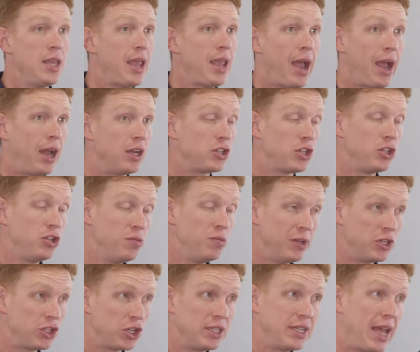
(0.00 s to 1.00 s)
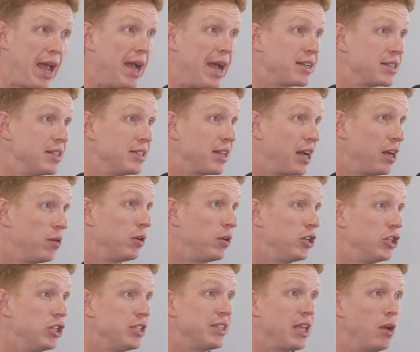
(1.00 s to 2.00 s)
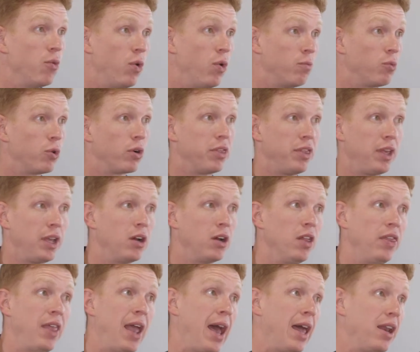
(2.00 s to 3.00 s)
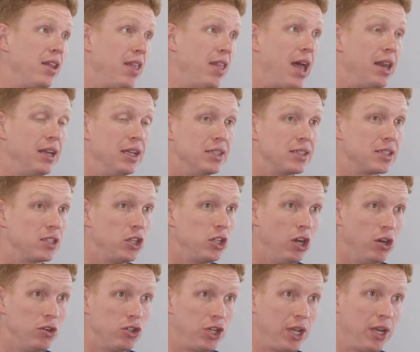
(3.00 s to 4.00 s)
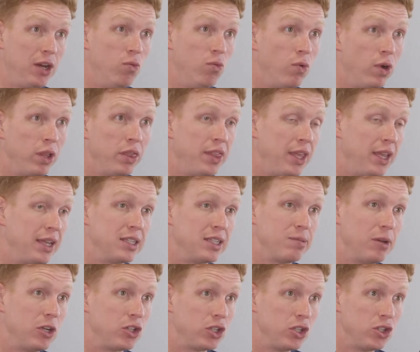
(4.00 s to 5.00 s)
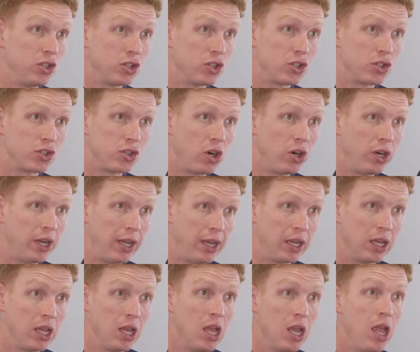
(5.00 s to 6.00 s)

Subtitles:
Yeah, actually, you mentioned taxes, and I wanted to just say one more thing on that, and that is, Shannon, one thing, especially as you're starting,